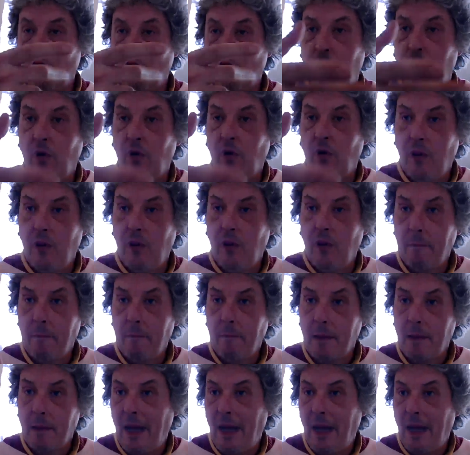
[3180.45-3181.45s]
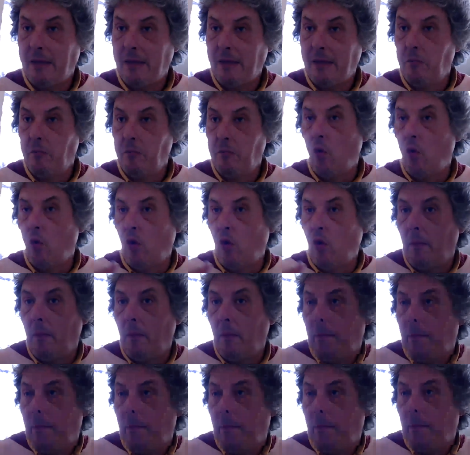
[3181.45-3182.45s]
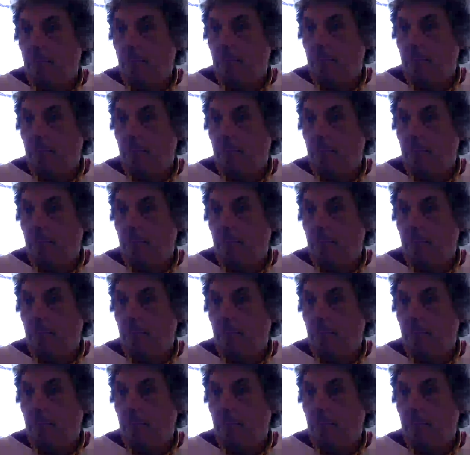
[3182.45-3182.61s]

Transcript: pointless light bulbs and